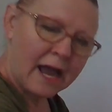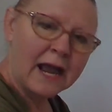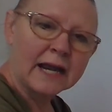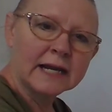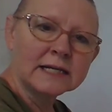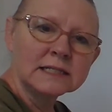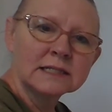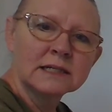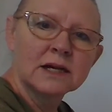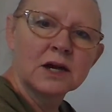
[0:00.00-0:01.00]
And
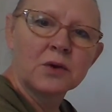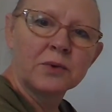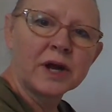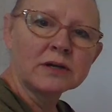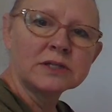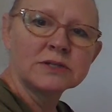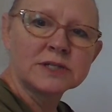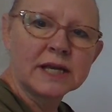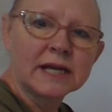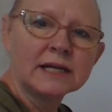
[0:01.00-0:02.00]
we also
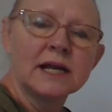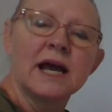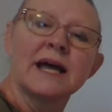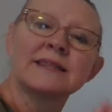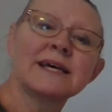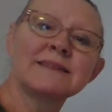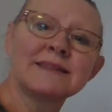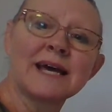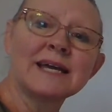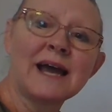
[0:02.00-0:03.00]
said that
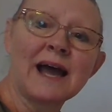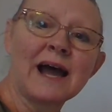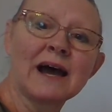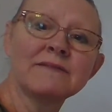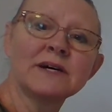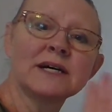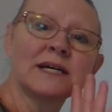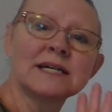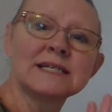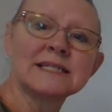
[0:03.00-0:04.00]
they have
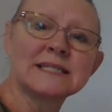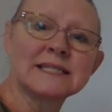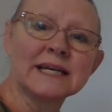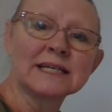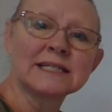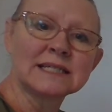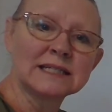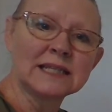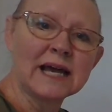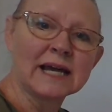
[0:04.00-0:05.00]

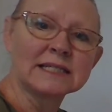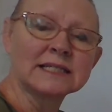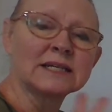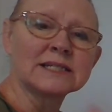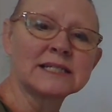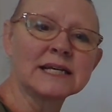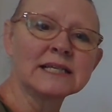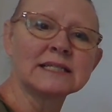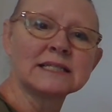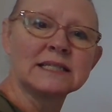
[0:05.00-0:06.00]
6 legs. Now
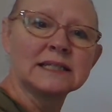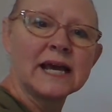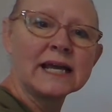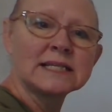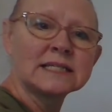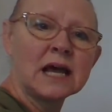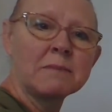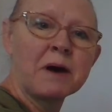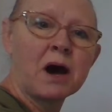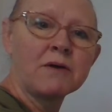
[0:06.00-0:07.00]
the legs
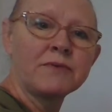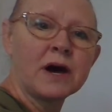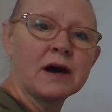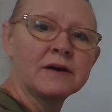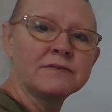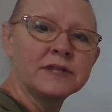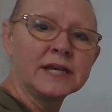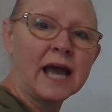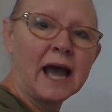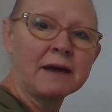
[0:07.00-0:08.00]
come off of
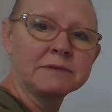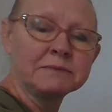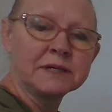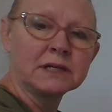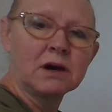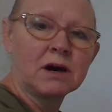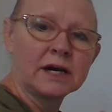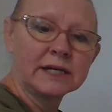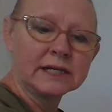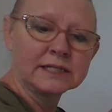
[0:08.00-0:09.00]
the abdomen
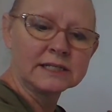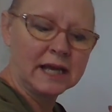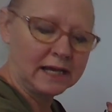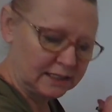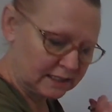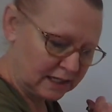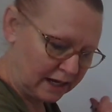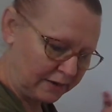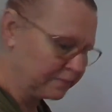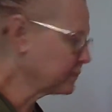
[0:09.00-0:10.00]
on insects.
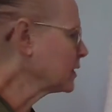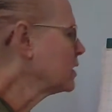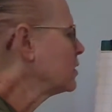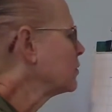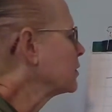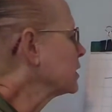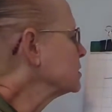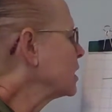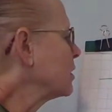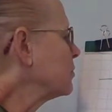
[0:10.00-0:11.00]
So we're going to draw